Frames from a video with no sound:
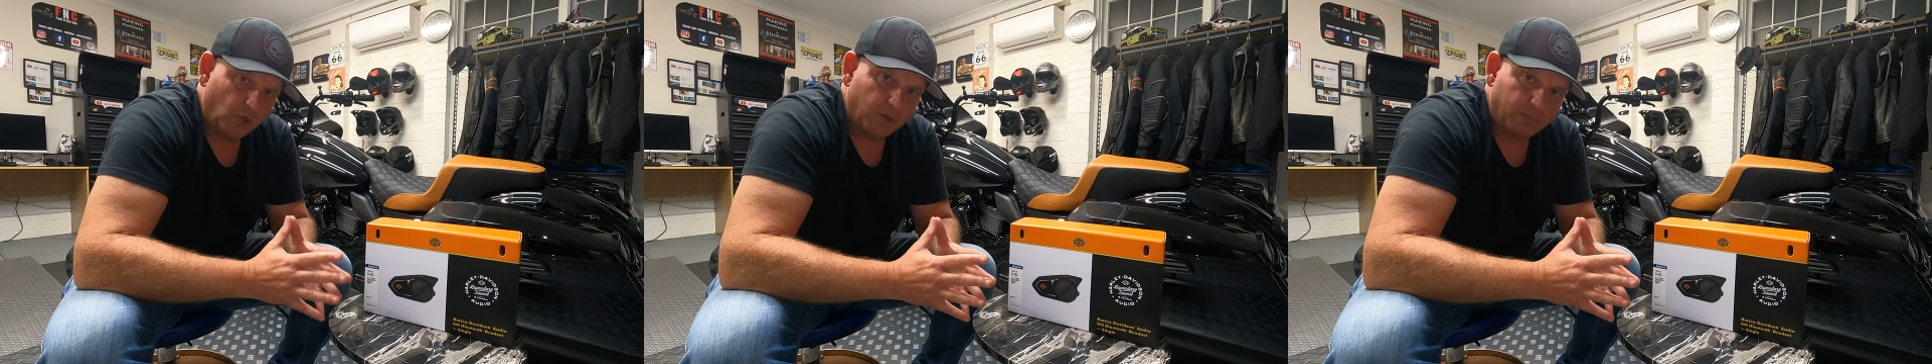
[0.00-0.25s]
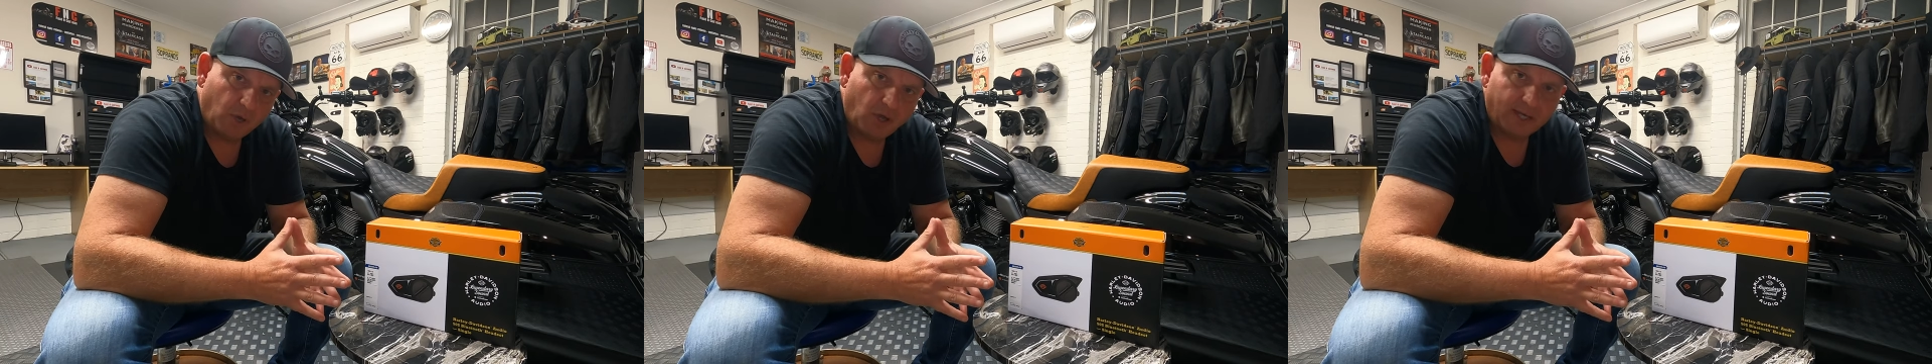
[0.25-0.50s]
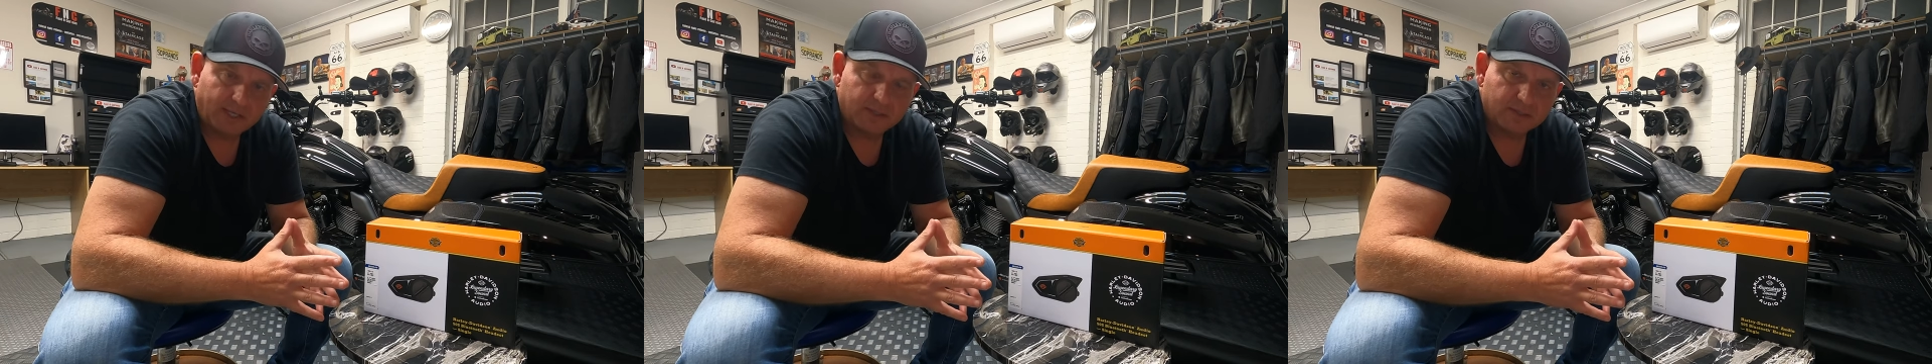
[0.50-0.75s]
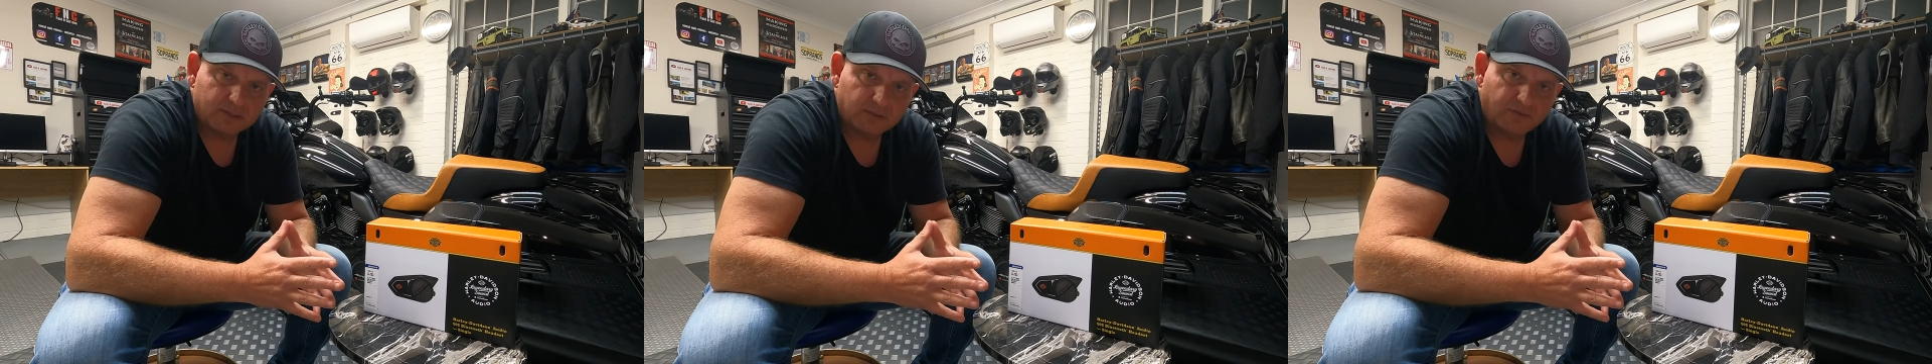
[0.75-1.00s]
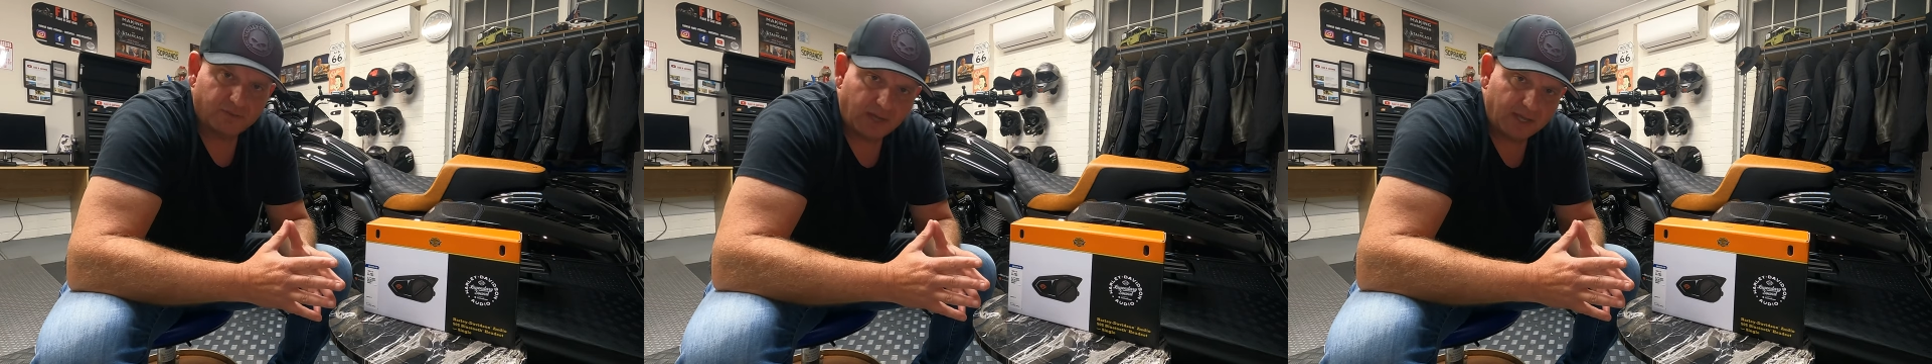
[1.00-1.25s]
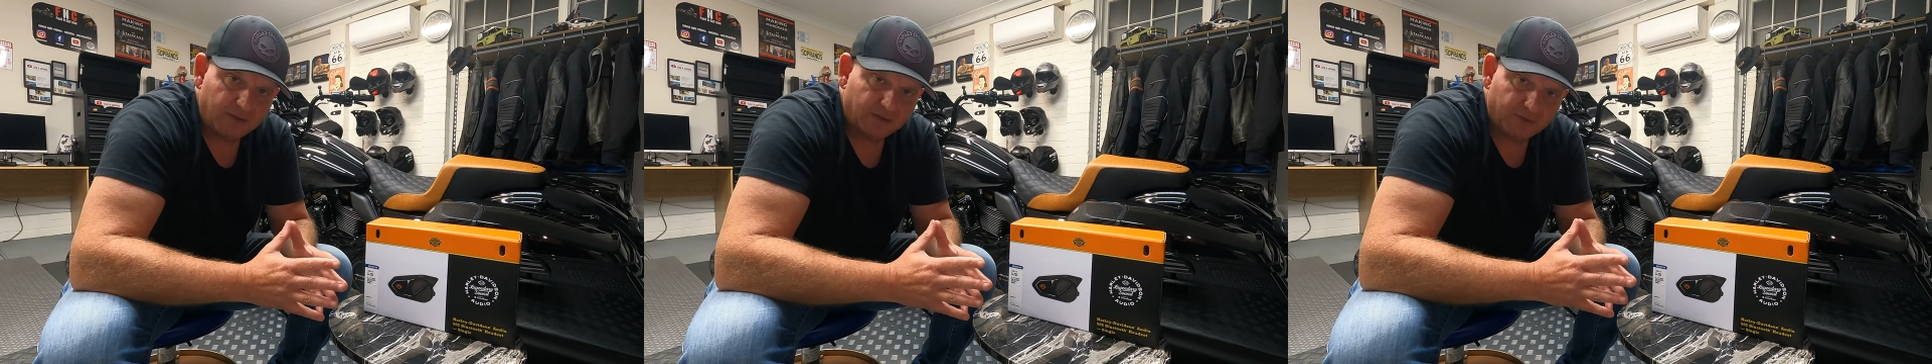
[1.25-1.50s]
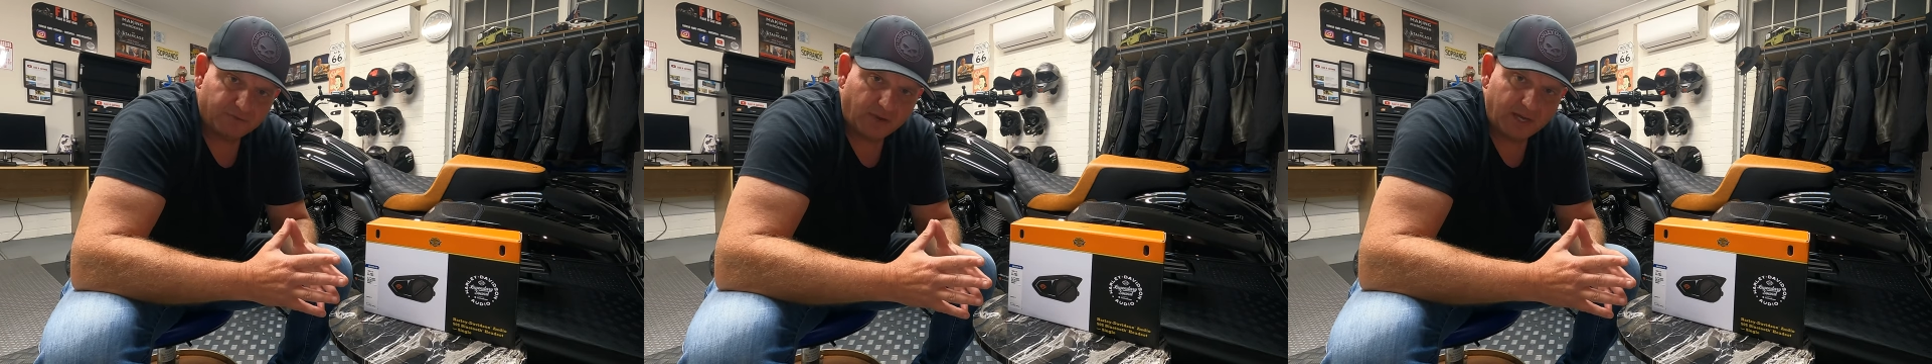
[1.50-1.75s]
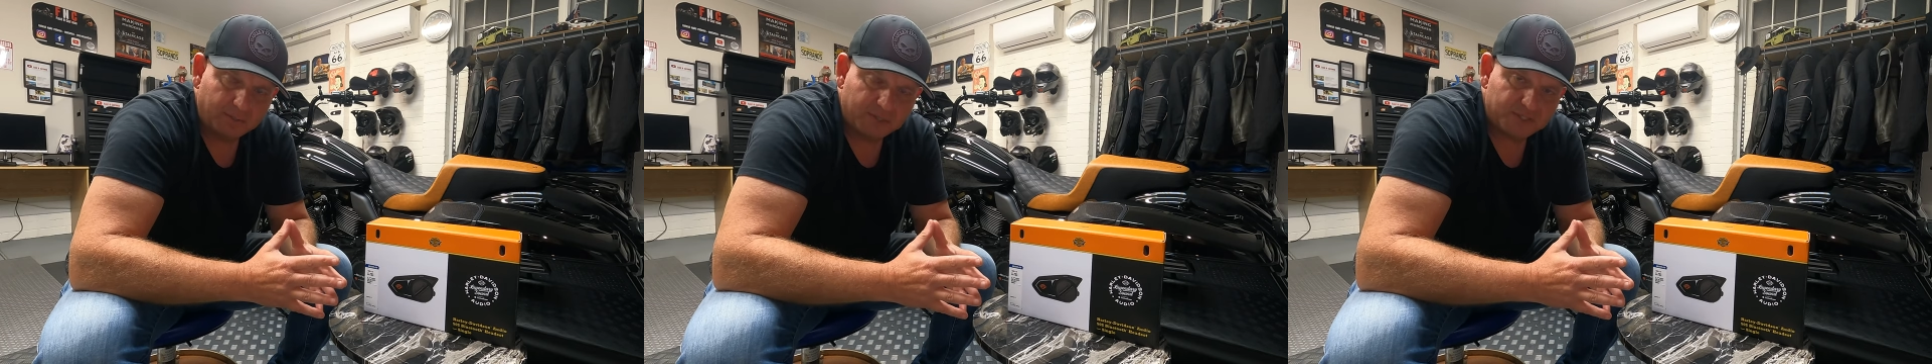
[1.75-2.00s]
on the bike is the
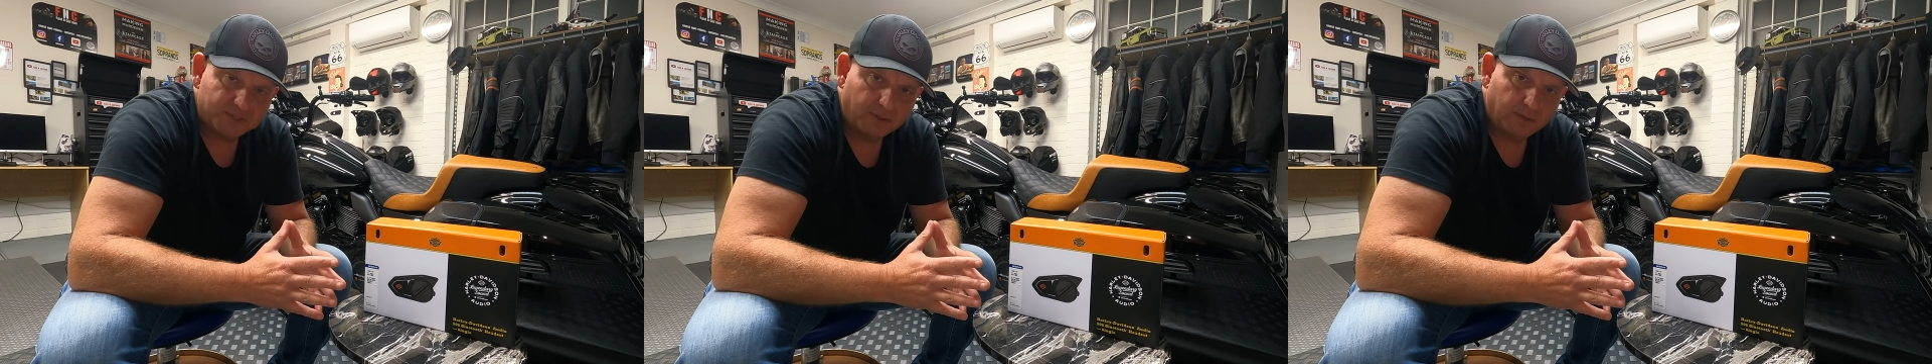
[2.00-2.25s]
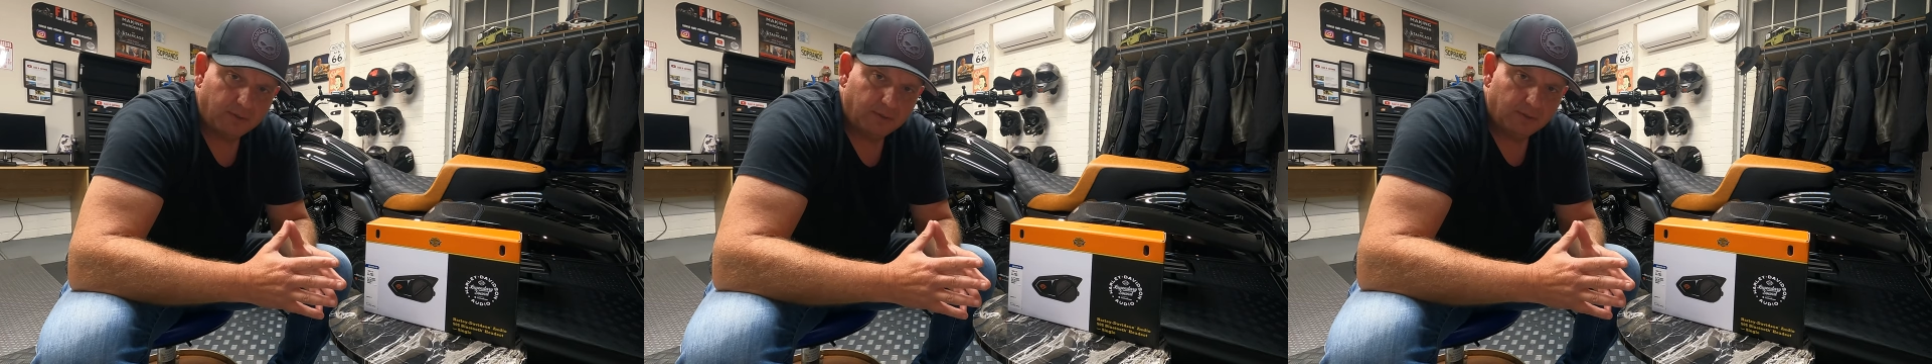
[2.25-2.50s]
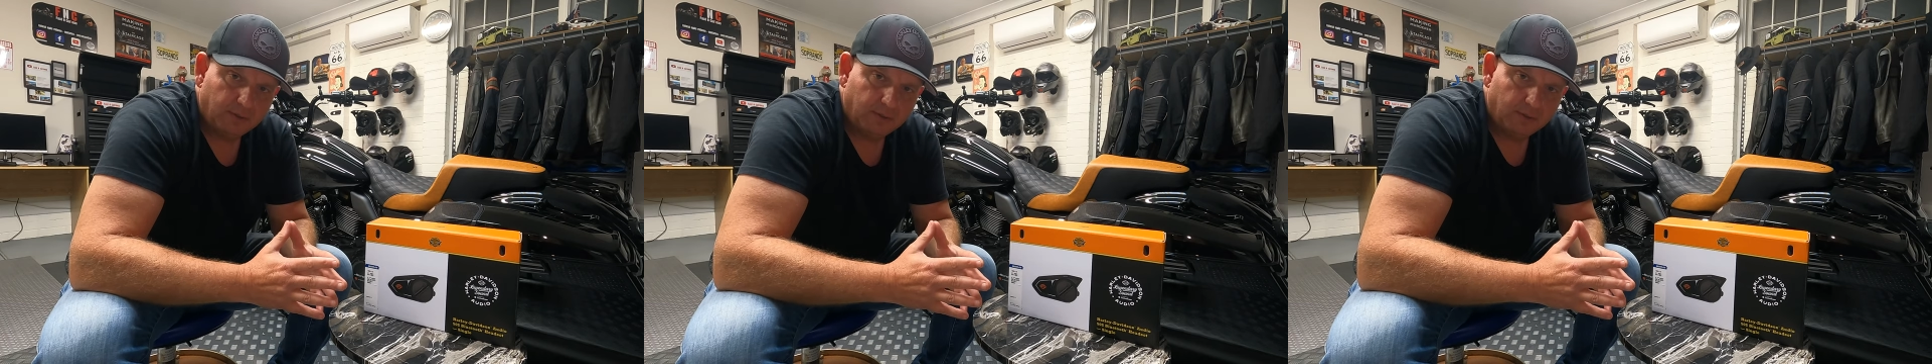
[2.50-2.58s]
famous